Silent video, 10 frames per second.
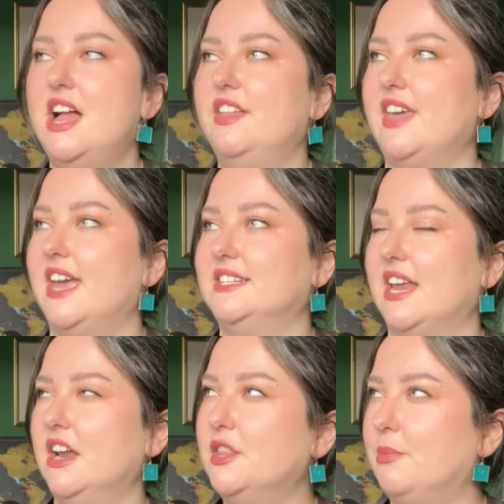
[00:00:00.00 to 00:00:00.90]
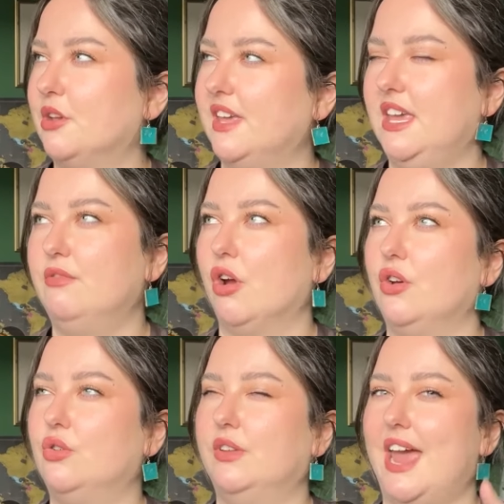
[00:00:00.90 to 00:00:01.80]
There is another book that he
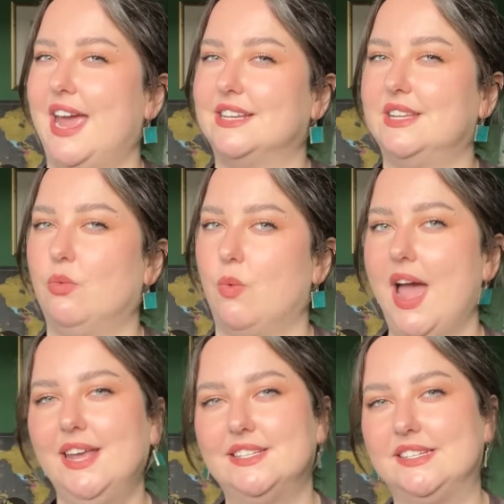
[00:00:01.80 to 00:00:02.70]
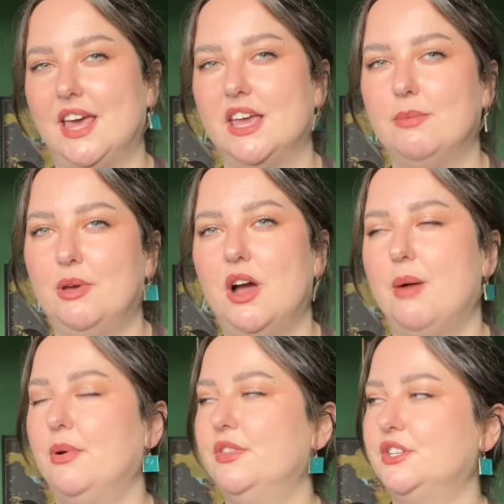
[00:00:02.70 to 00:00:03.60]
wrote called Exit West that I can put
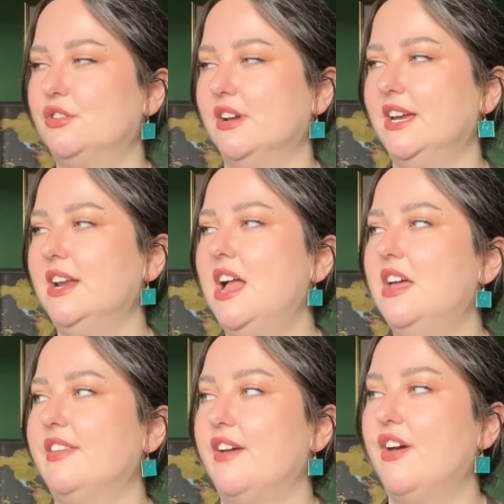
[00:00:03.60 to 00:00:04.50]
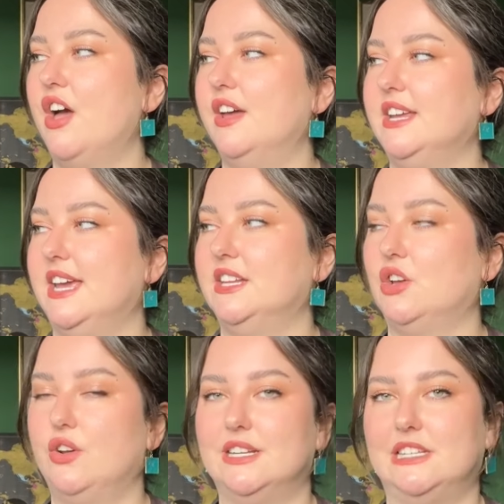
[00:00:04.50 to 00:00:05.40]
up on the screen that I've heard is
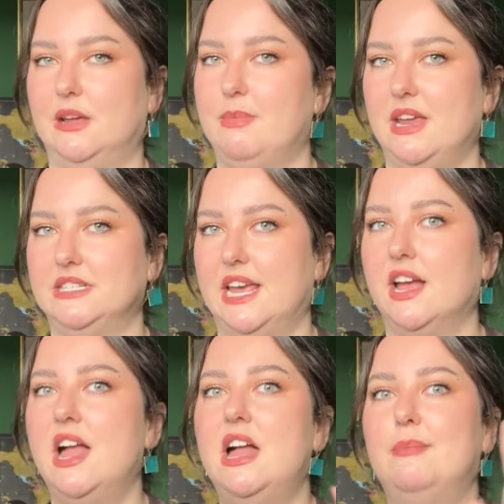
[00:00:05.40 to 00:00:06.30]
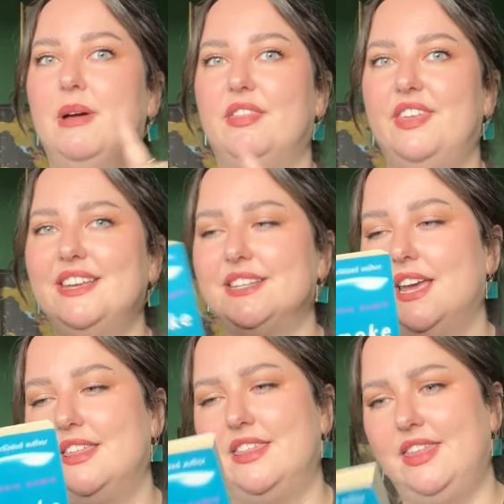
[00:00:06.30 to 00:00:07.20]
honestly amazing. But this, I
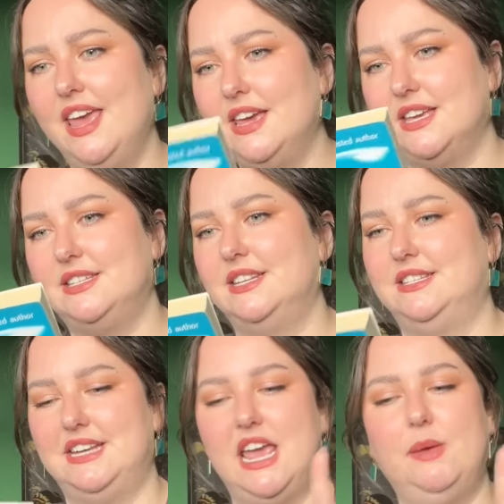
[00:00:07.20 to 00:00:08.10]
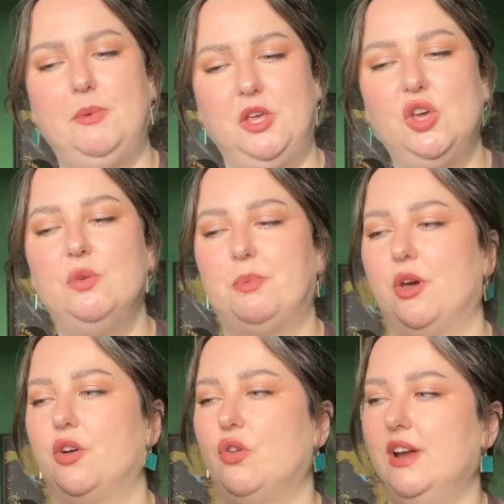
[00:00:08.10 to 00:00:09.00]
think, is his debut
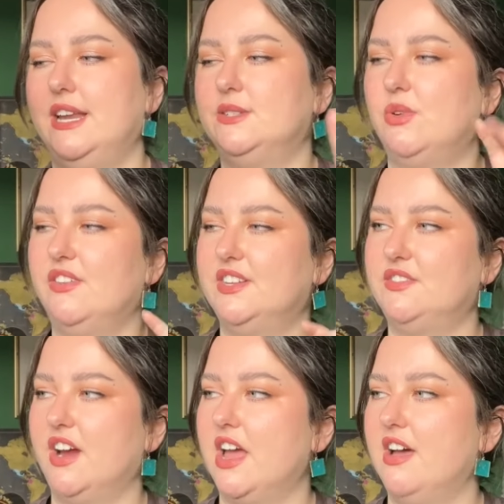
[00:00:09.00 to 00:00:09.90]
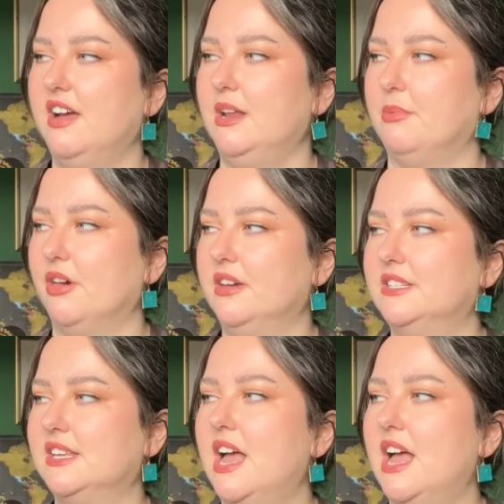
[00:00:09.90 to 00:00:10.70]
book, or at least one of his very early books.